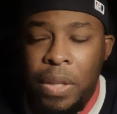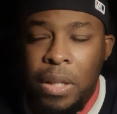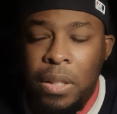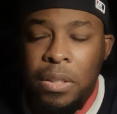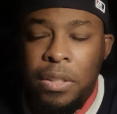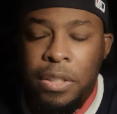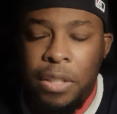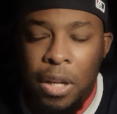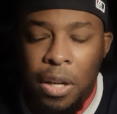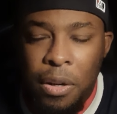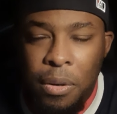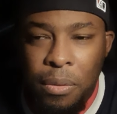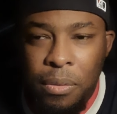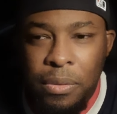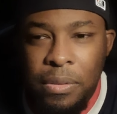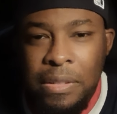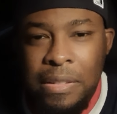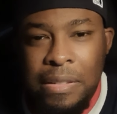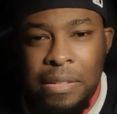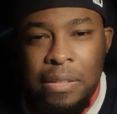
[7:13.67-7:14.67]
So
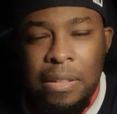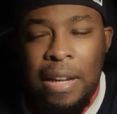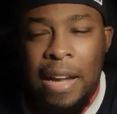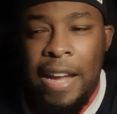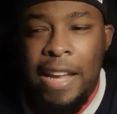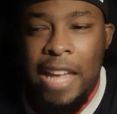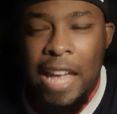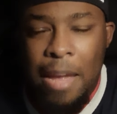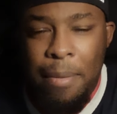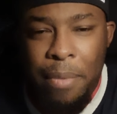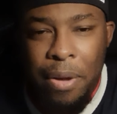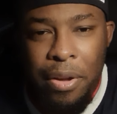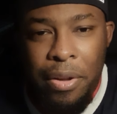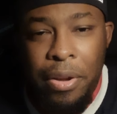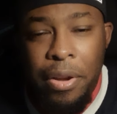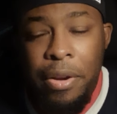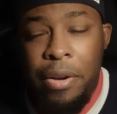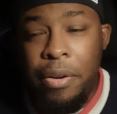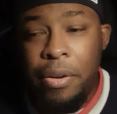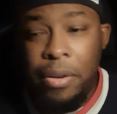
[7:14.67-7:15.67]
I came out
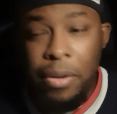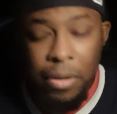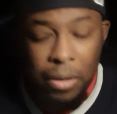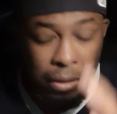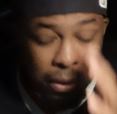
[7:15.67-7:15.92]
here.